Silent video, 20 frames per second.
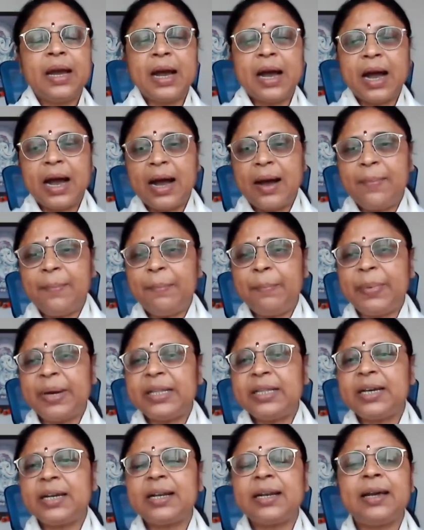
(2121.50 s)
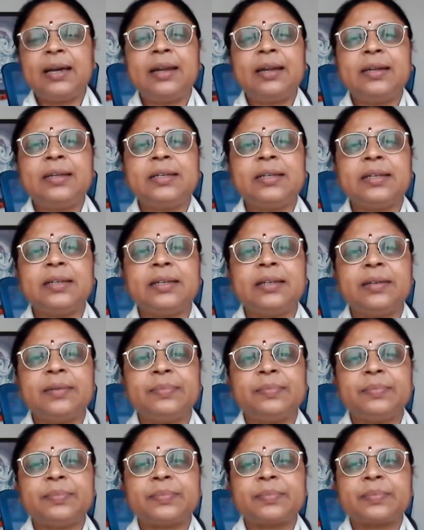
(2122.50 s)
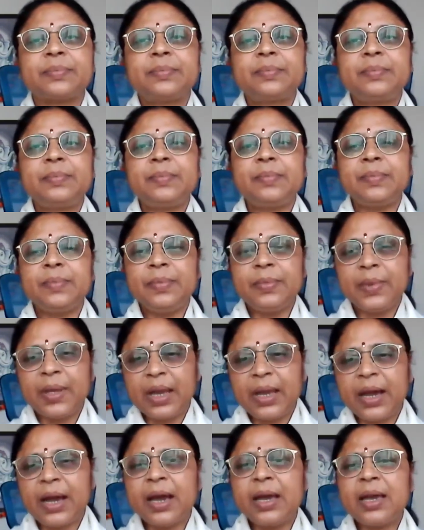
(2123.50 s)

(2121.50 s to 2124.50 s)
Aham Pada clarity. I